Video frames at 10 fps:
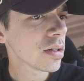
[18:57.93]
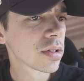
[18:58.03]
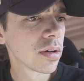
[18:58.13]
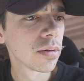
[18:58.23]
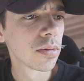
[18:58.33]

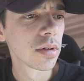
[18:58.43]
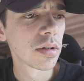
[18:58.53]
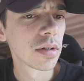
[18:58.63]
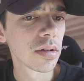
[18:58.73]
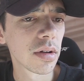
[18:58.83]
So,
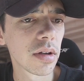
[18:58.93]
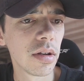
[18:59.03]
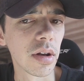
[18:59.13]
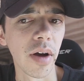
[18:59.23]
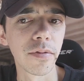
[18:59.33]

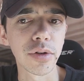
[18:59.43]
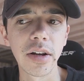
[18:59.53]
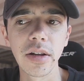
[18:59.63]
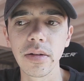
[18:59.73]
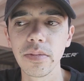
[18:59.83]
you know, I've
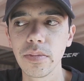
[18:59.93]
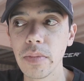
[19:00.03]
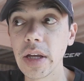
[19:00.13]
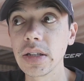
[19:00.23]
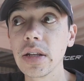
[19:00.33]
tried to
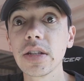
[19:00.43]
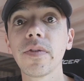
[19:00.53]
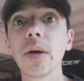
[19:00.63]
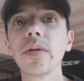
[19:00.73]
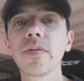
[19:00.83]
maintain this
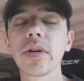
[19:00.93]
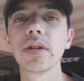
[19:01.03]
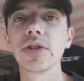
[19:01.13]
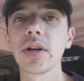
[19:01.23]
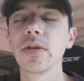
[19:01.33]

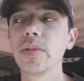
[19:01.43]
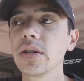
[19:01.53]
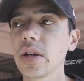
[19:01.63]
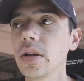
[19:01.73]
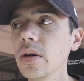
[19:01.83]
family-friendly channel
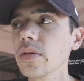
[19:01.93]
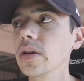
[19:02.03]
because I know